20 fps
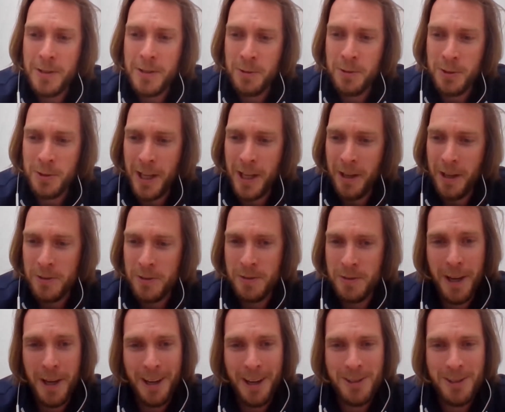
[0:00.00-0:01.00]
heads nor tails
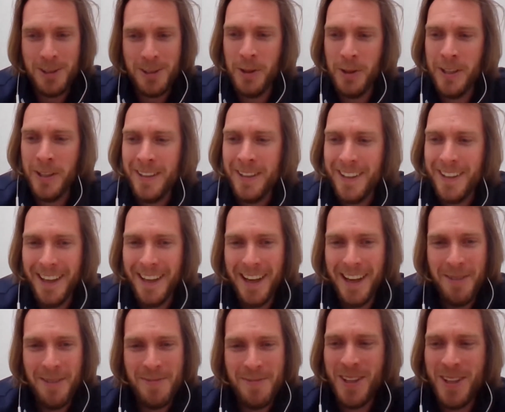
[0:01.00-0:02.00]
of how to do it.
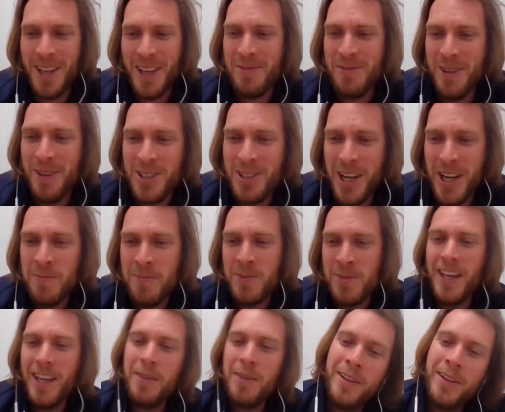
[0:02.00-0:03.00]
So that's where James
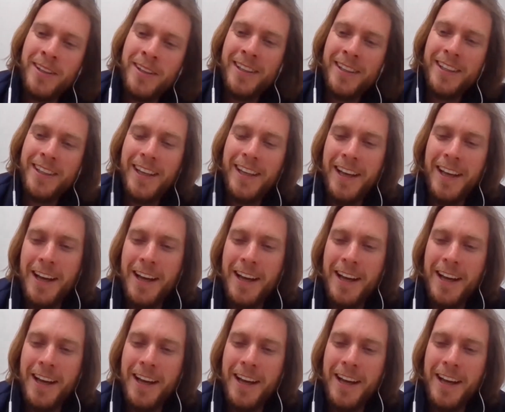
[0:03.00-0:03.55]
came in.